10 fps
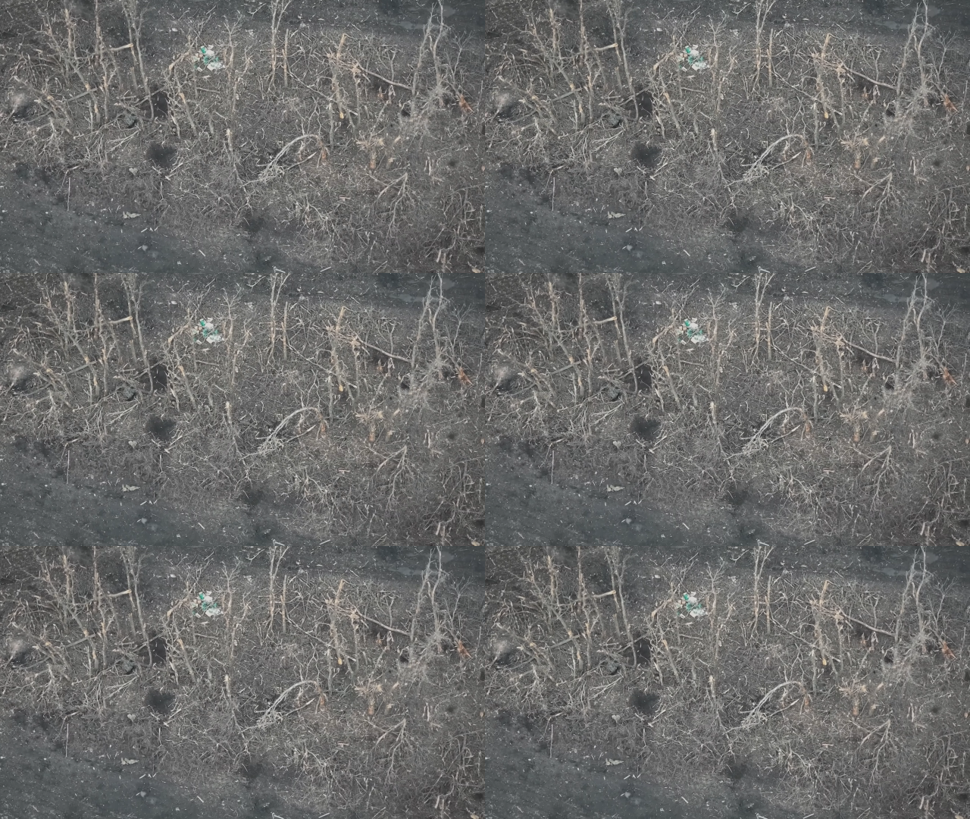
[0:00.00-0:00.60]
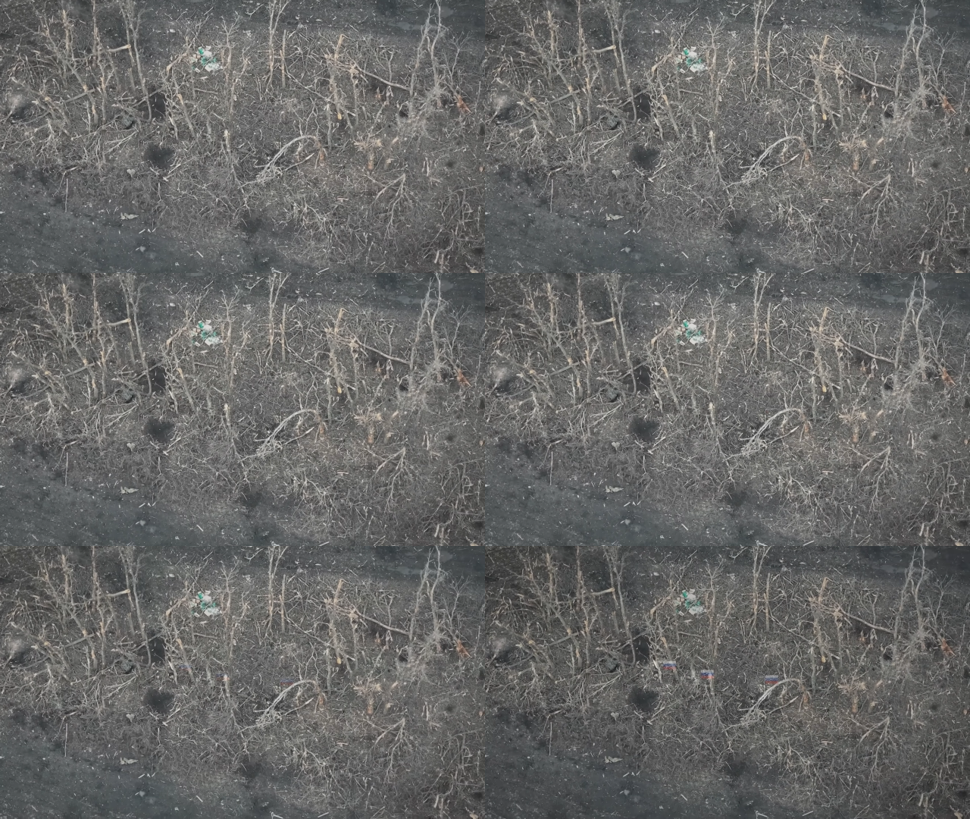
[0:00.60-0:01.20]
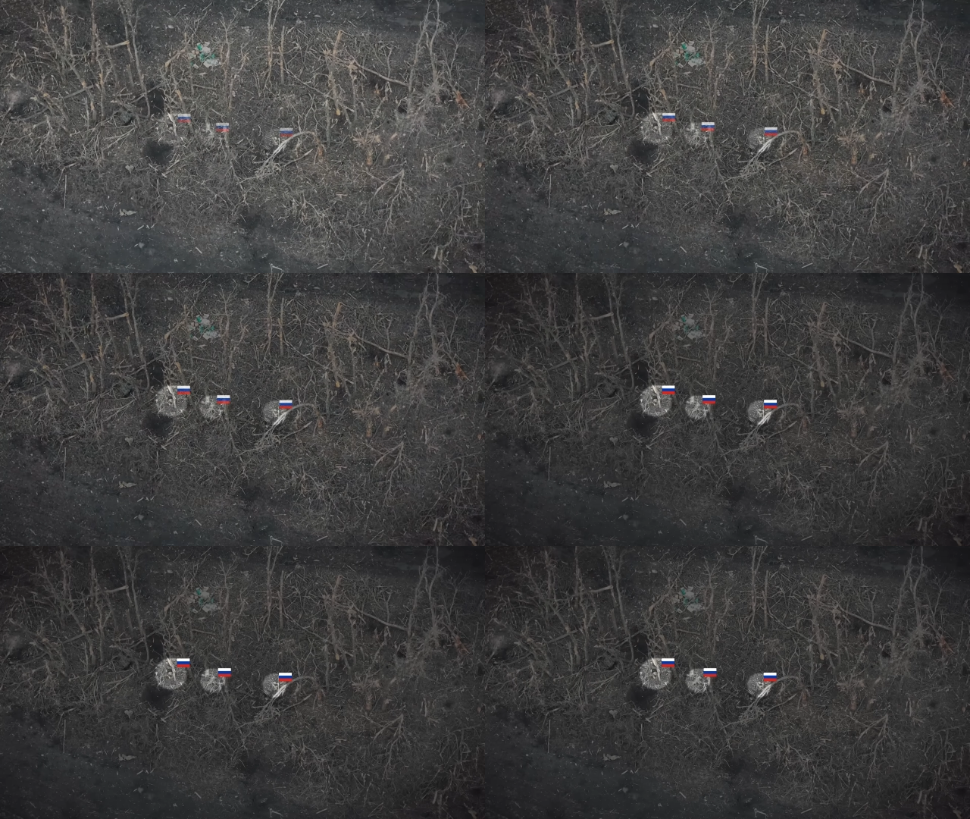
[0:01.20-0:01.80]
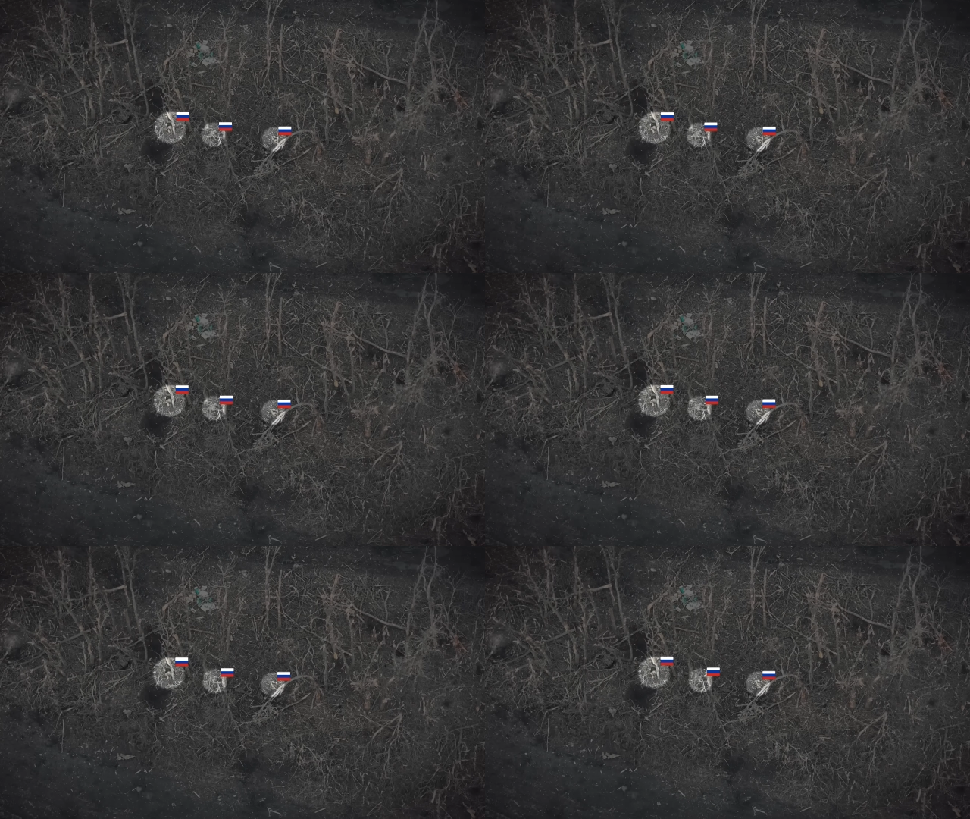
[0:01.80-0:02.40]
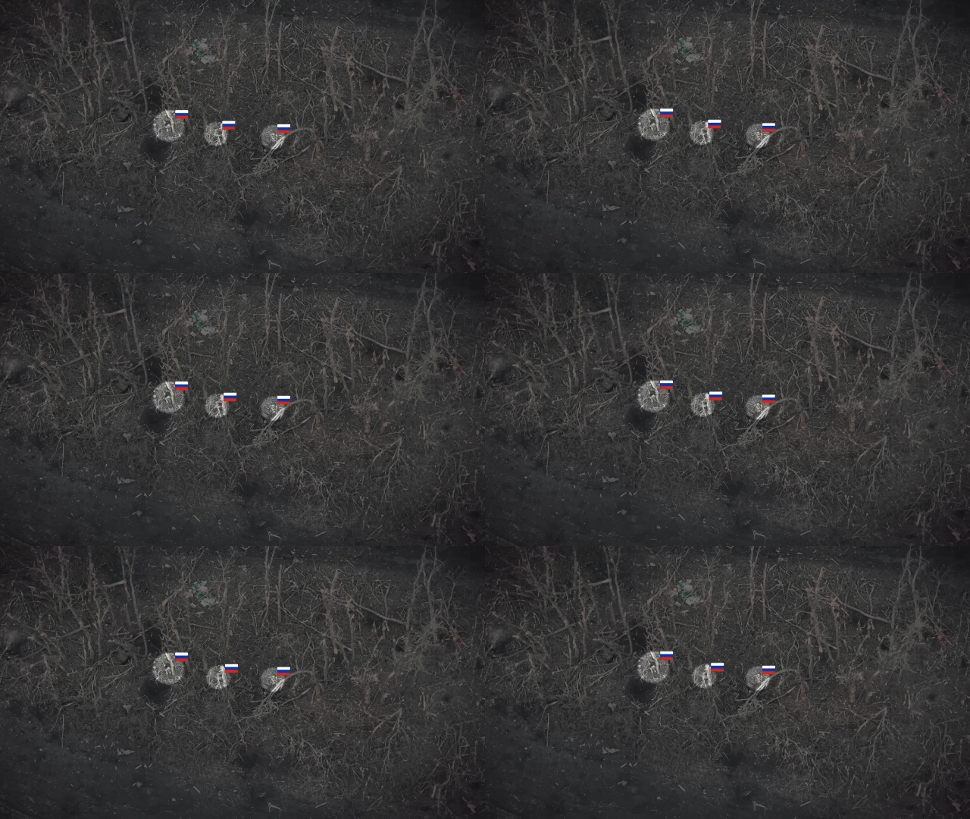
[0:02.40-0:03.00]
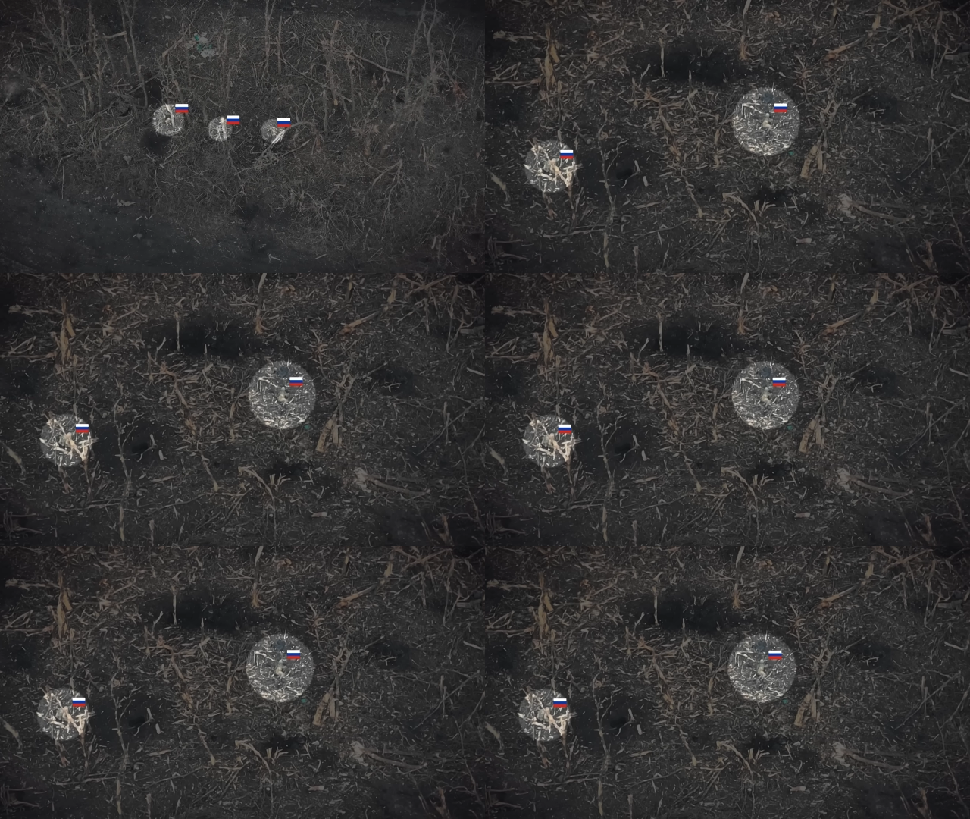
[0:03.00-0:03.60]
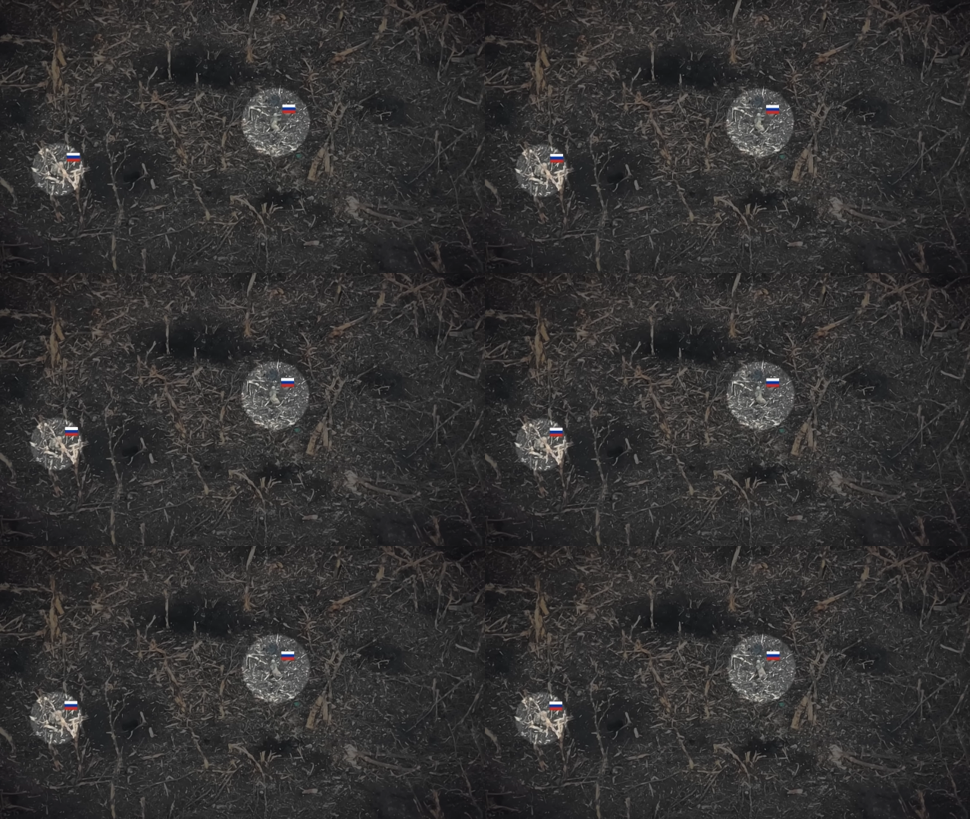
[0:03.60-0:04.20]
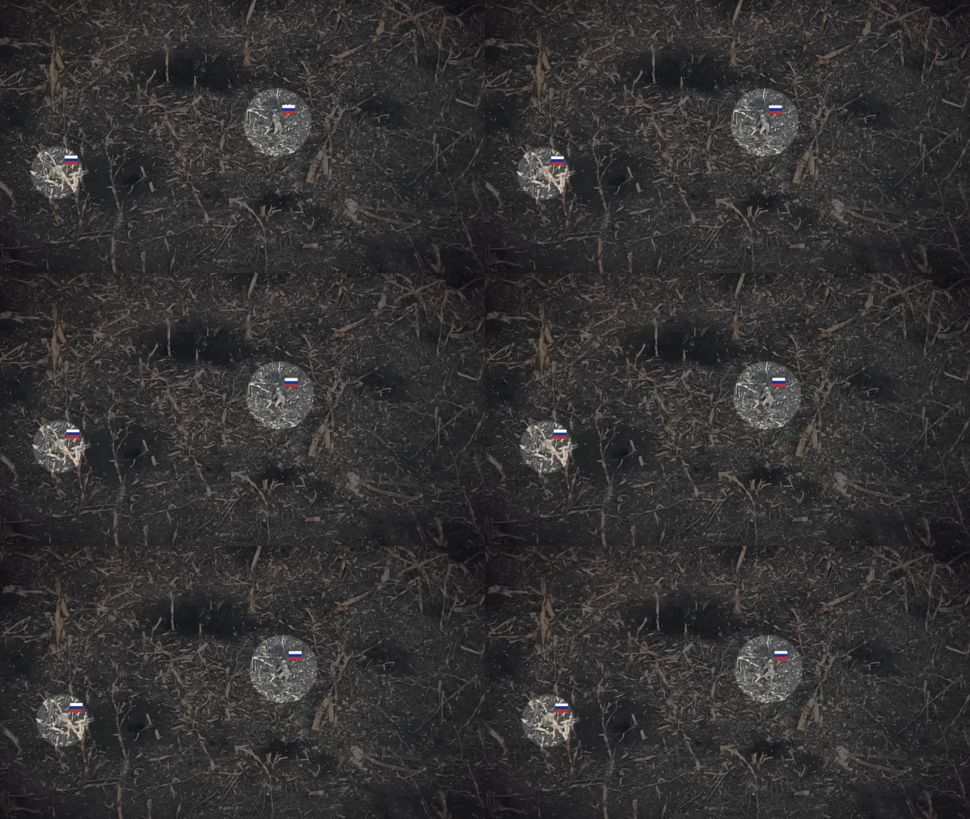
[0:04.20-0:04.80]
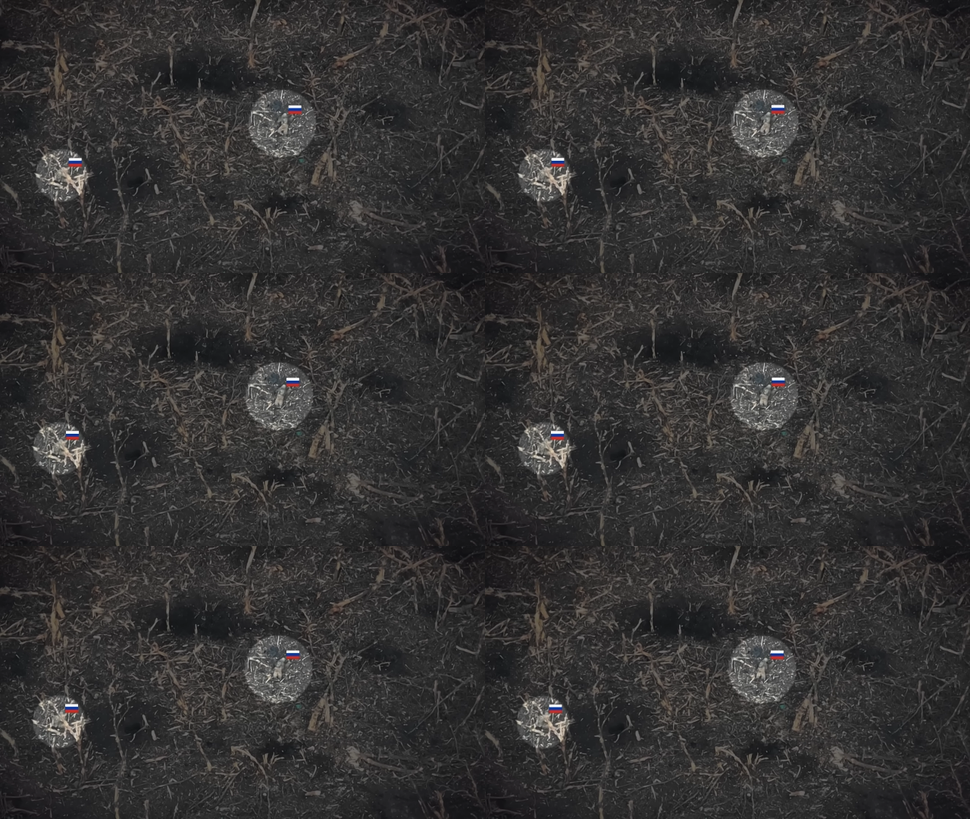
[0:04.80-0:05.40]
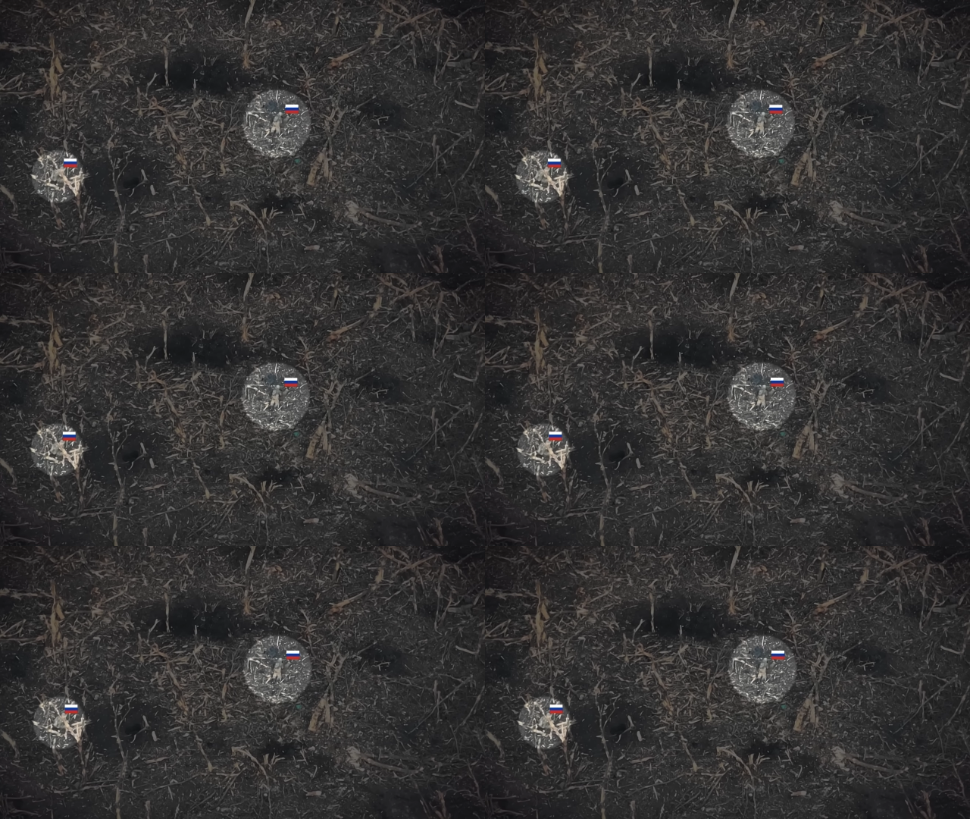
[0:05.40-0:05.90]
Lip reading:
(no speaker visible)